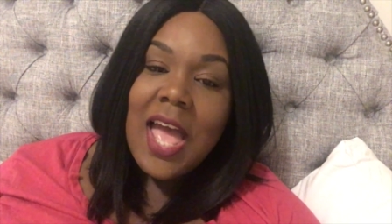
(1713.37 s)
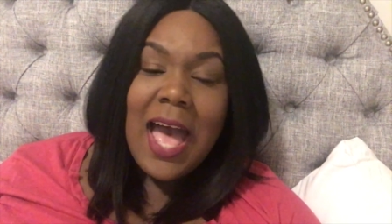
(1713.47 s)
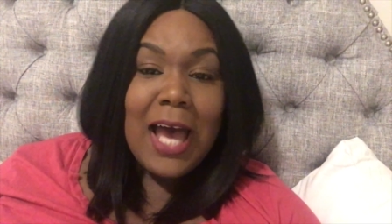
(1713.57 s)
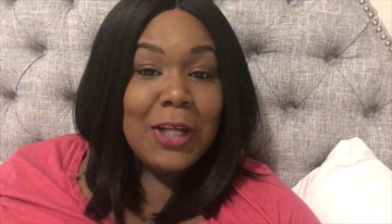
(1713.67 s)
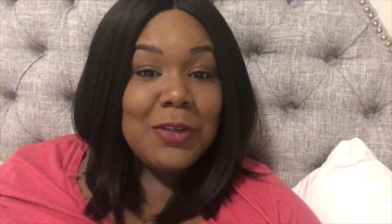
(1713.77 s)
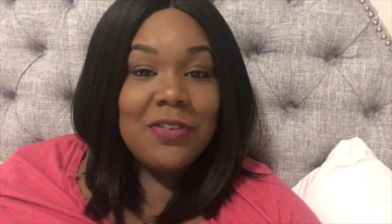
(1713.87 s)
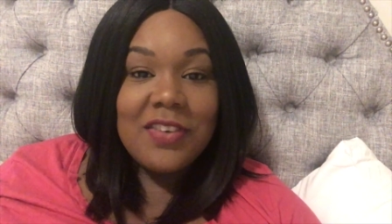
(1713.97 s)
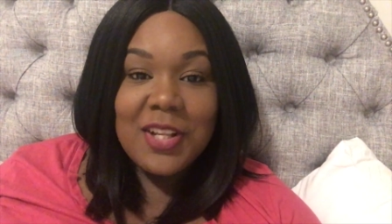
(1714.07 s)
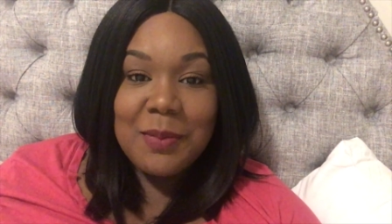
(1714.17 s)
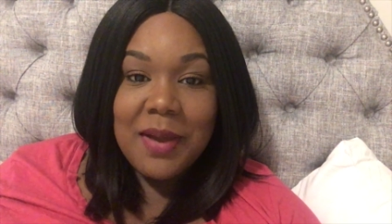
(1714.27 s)
How do you
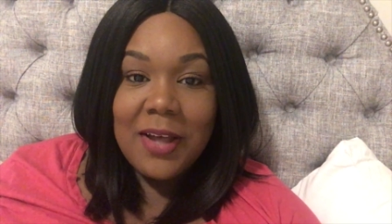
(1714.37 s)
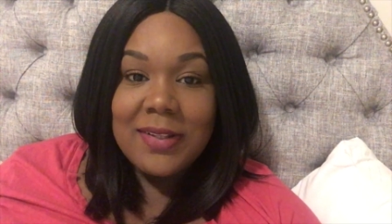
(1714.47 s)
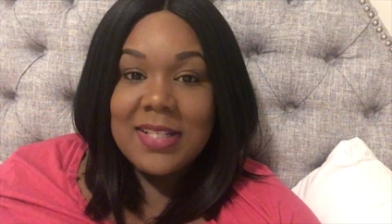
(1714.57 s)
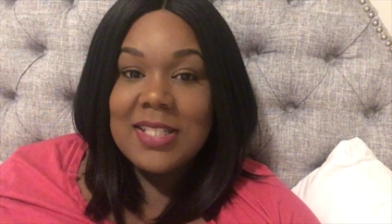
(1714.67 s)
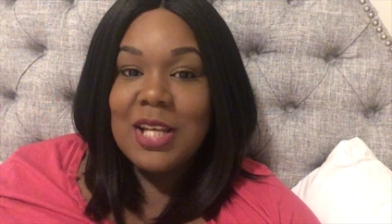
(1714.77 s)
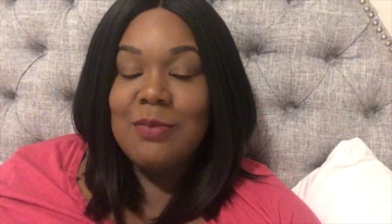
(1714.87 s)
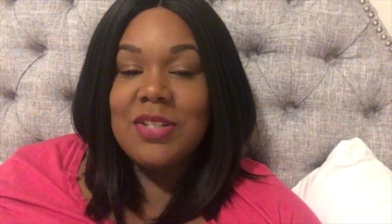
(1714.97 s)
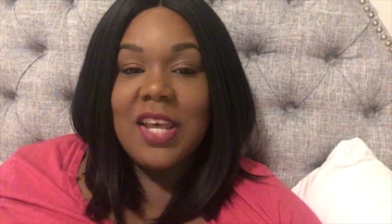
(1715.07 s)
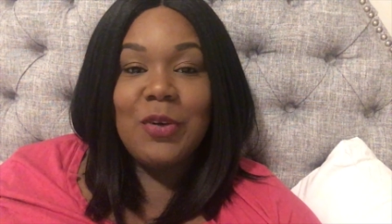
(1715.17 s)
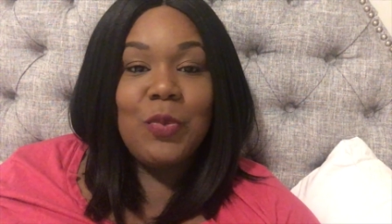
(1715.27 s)
feel about this subject?